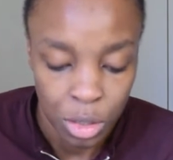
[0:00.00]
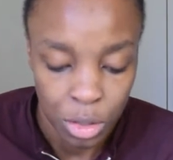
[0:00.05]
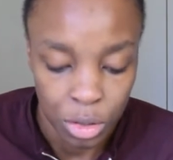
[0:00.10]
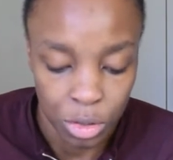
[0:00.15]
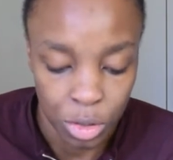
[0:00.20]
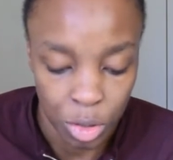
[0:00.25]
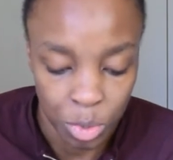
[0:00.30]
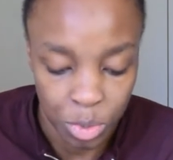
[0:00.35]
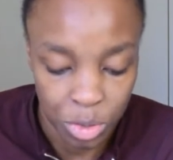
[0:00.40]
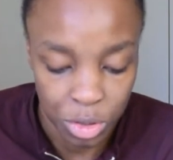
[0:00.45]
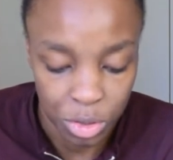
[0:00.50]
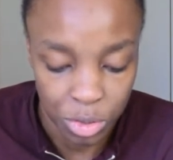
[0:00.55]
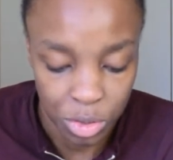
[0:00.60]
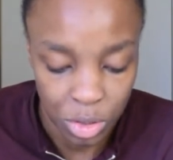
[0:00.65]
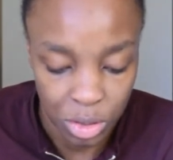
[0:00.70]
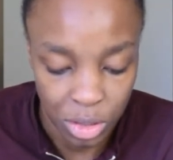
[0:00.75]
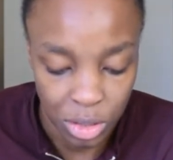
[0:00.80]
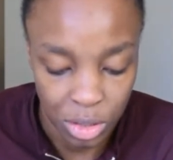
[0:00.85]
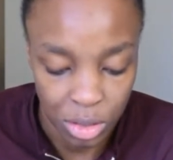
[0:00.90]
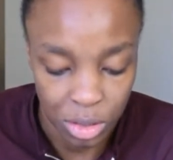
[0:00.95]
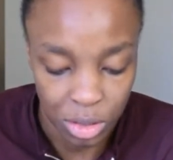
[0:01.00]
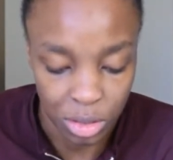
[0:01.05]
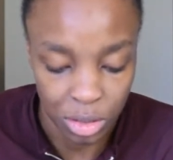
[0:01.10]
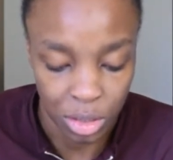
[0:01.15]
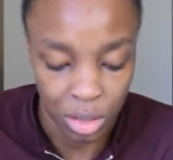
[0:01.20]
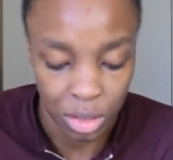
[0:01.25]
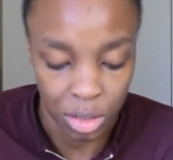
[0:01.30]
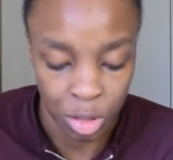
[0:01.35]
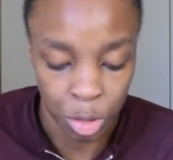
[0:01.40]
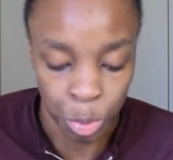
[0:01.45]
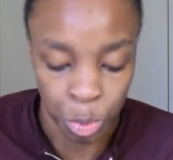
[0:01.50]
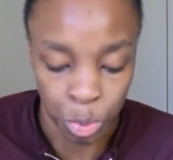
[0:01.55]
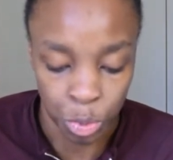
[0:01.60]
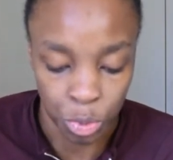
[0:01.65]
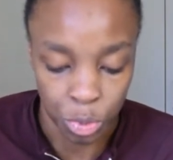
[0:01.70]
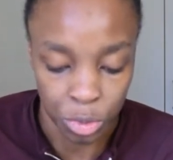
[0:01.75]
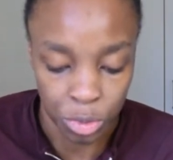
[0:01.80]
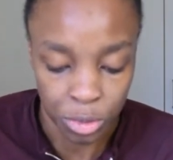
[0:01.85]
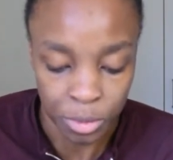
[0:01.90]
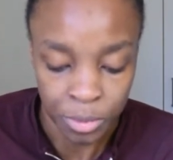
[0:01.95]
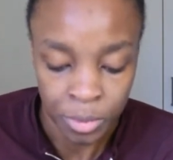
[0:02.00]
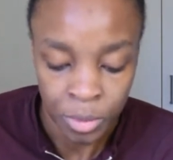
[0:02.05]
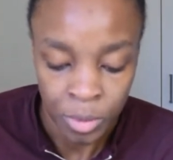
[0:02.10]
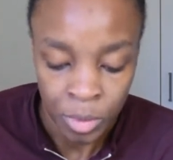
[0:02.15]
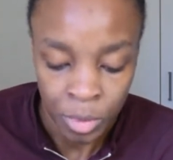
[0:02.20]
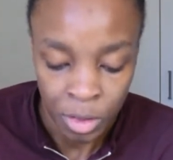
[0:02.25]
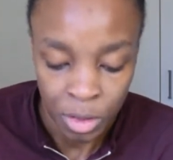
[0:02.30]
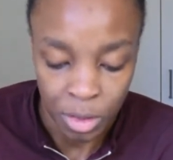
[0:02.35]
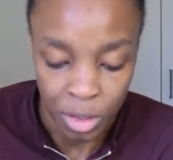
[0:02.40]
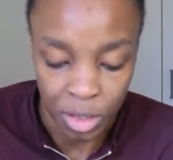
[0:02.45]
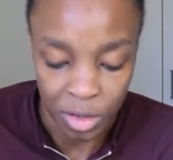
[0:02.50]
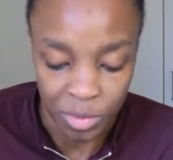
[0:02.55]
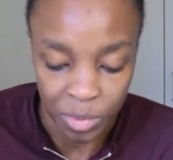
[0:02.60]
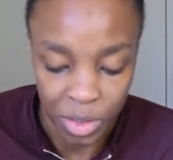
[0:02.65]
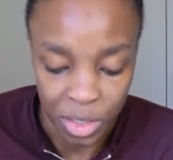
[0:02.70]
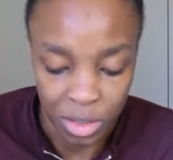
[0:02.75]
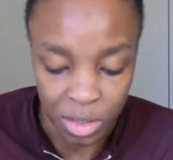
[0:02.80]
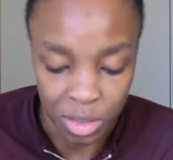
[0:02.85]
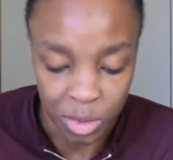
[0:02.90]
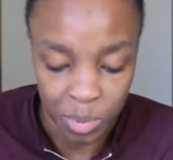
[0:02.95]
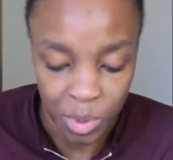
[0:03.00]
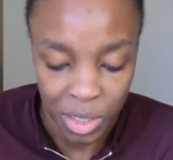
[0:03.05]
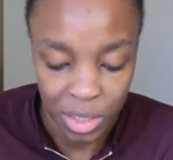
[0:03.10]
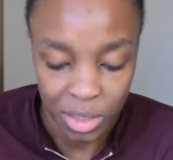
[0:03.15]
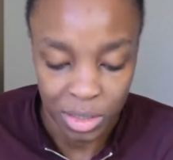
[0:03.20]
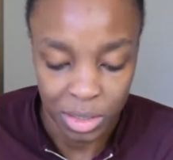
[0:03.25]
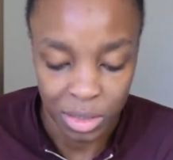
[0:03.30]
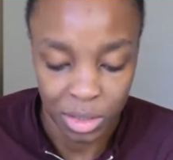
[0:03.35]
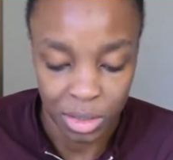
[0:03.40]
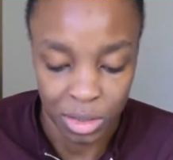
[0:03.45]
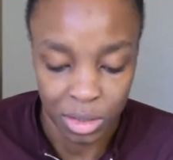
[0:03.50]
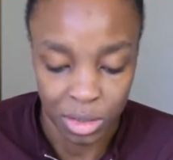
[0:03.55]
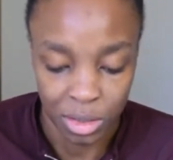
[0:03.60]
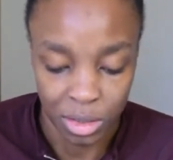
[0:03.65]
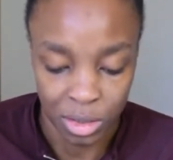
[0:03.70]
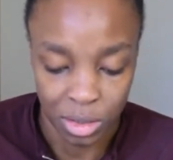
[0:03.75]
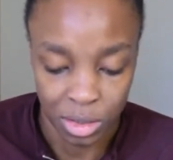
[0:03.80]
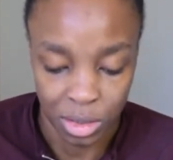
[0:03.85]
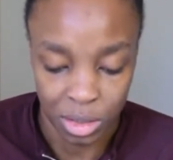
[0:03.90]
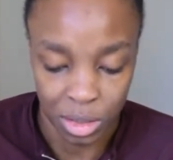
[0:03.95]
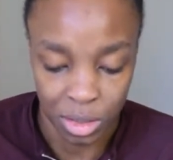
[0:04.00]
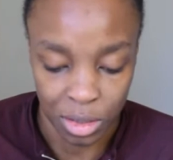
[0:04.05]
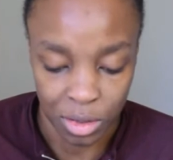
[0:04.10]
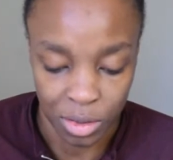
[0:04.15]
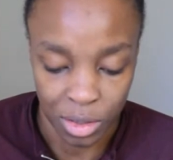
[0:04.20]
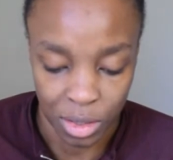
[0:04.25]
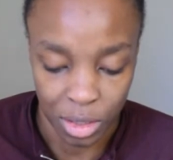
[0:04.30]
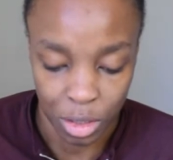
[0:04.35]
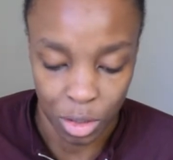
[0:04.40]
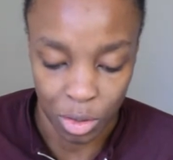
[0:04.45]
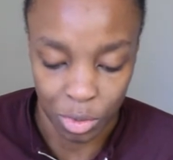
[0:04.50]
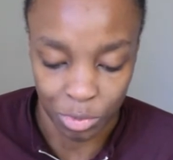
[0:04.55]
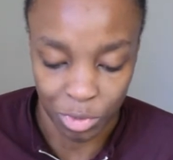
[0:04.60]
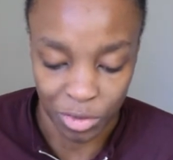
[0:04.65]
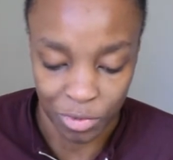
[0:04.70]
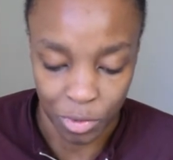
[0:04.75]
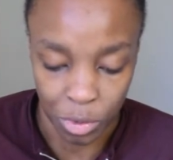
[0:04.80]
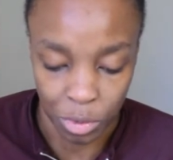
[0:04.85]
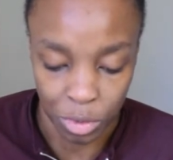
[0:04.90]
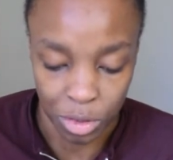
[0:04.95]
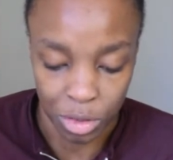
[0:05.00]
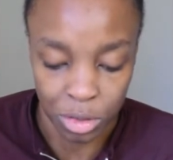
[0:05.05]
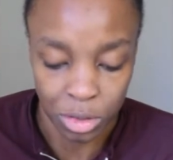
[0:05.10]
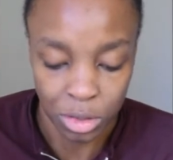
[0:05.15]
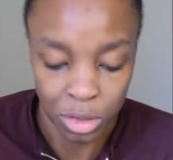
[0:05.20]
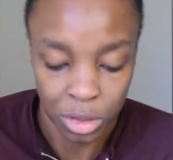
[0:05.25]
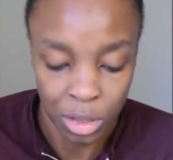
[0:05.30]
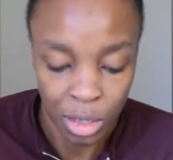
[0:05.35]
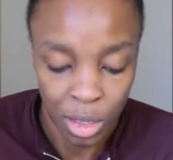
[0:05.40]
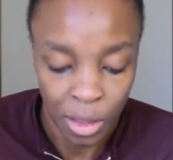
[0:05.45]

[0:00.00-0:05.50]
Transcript: The opportunity to study abroad gave me the space to heal and refocus.